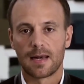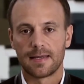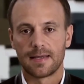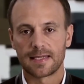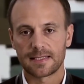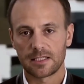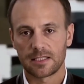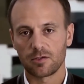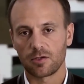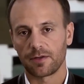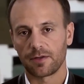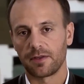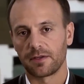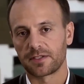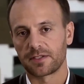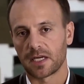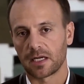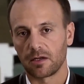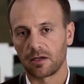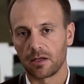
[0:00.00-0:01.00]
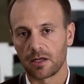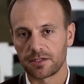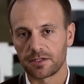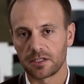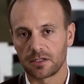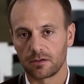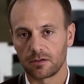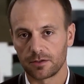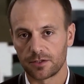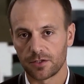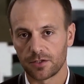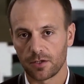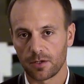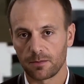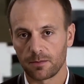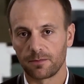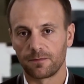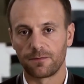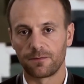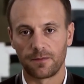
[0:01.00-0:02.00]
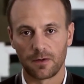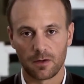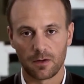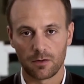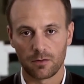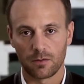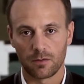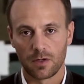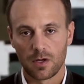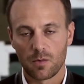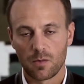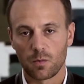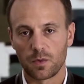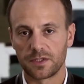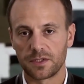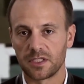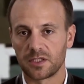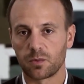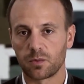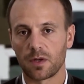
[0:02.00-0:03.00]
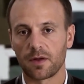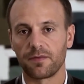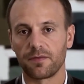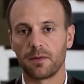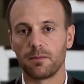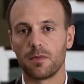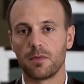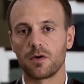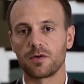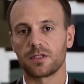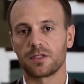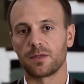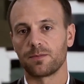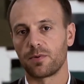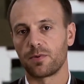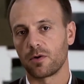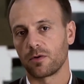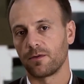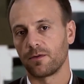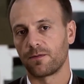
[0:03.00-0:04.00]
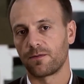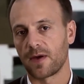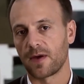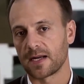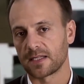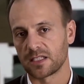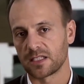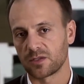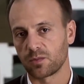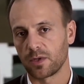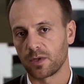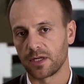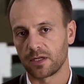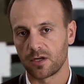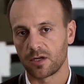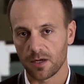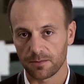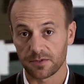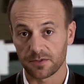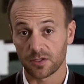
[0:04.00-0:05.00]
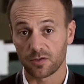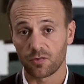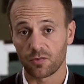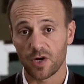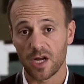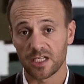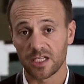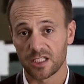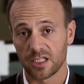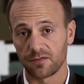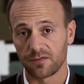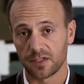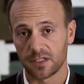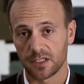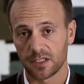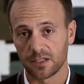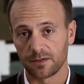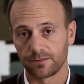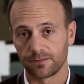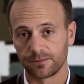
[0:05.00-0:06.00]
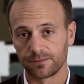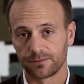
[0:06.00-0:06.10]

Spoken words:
Let's look at the psychological term flow, which is one of the most important factors when it comes to creativity.